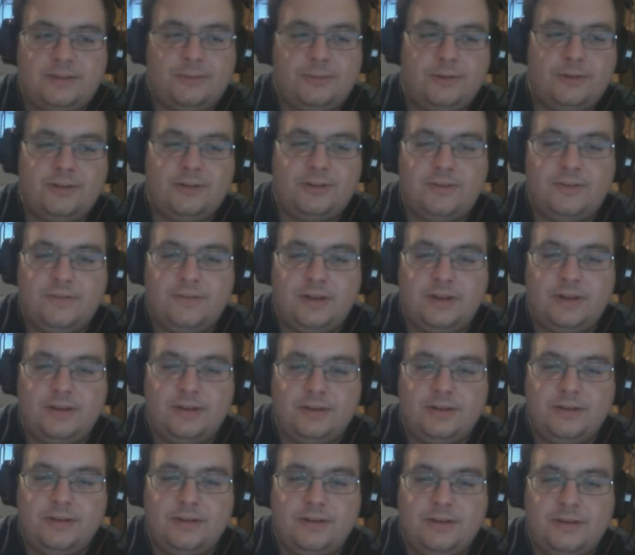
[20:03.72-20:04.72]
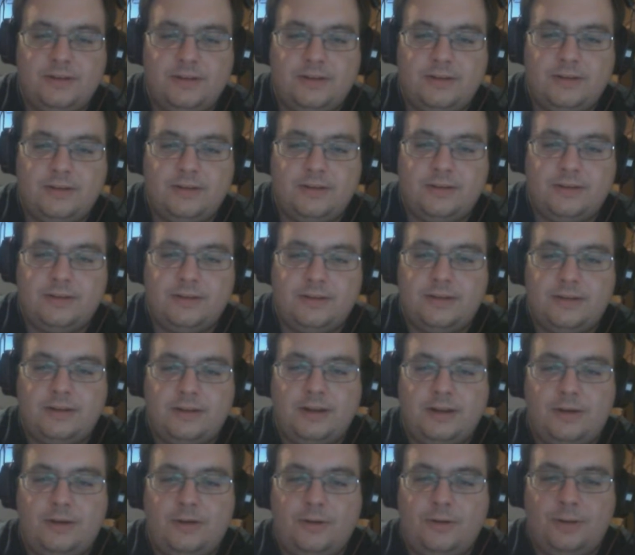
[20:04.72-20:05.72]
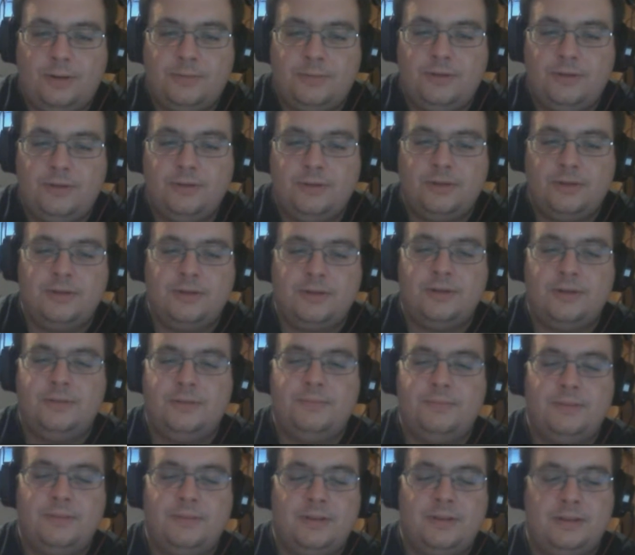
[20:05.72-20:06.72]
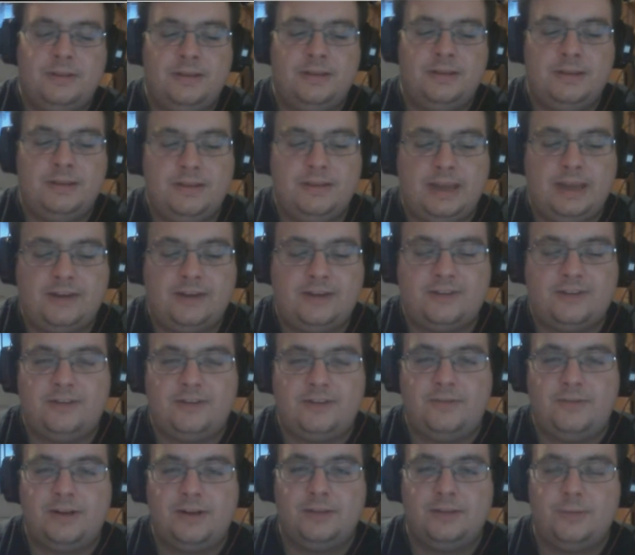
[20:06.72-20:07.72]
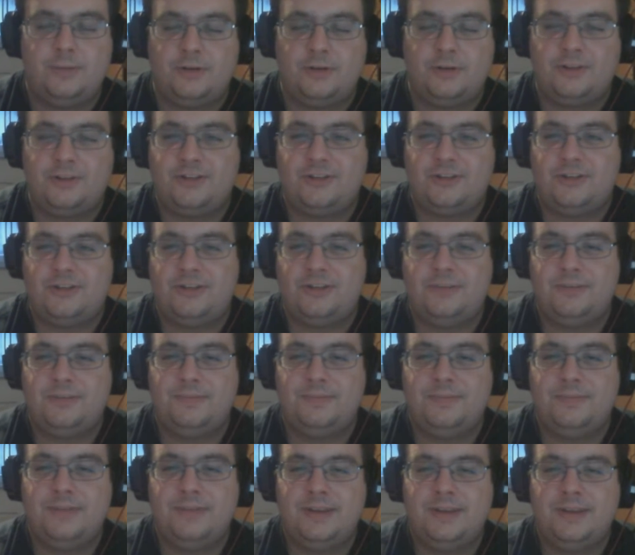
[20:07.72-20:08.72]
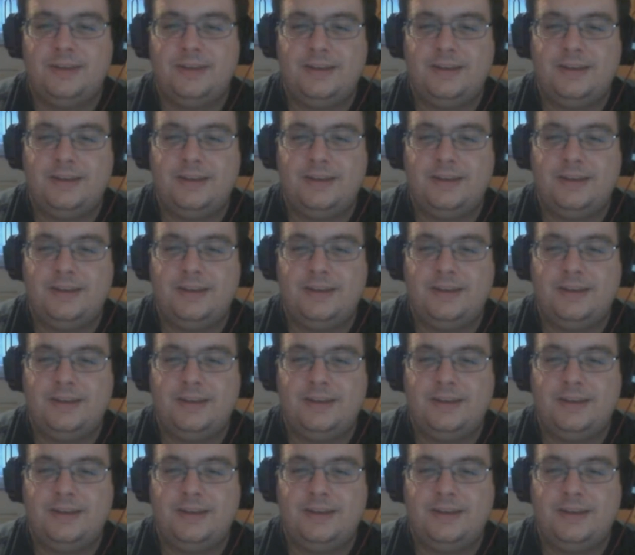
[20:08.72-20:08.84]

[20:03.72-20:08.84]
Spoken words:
That's World 7 done. Now up to the next difficult boss.